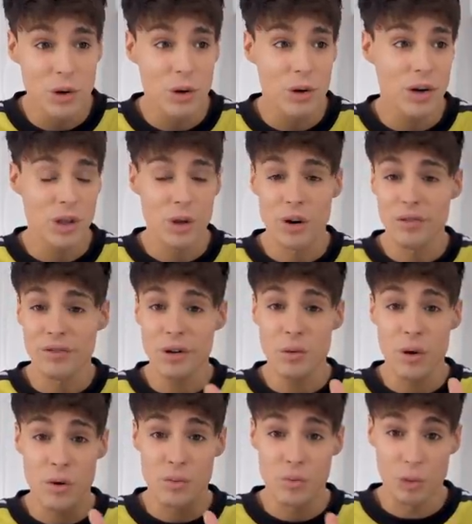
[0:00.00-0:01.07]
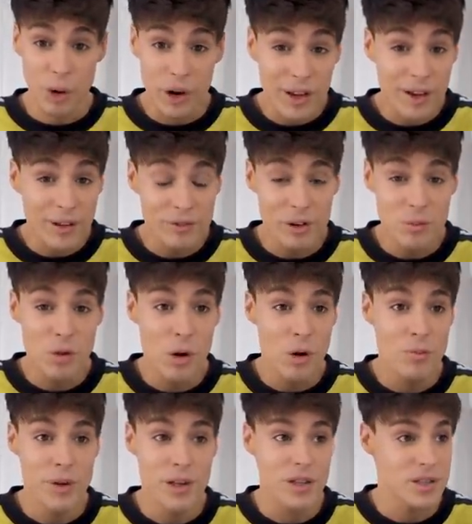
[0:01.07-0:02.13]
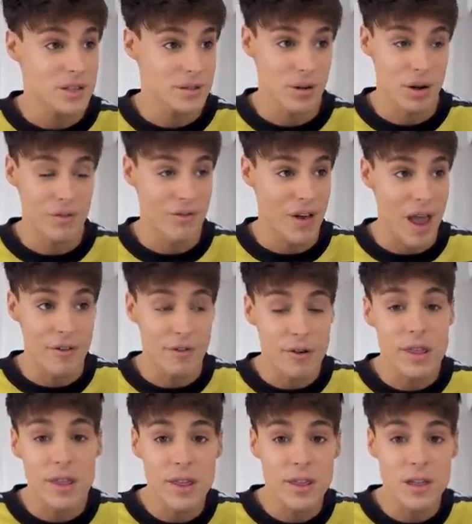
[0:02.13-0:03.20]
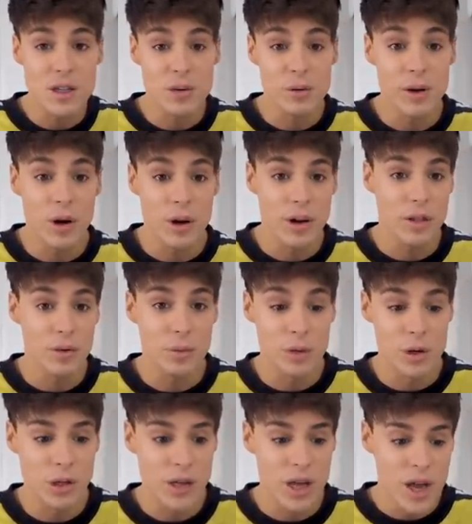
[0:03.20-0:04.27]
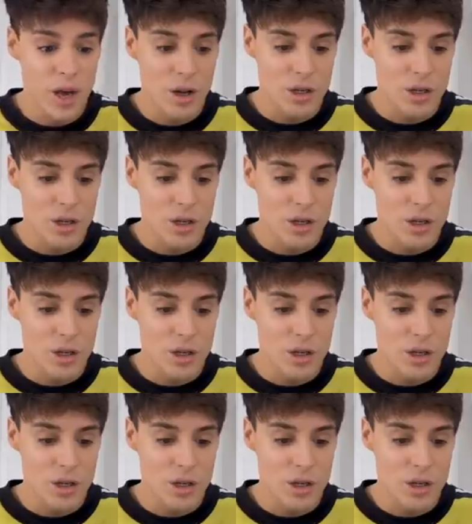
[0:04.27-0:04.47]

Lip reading: or a lot of you are working from home because of everything that's going on in the world.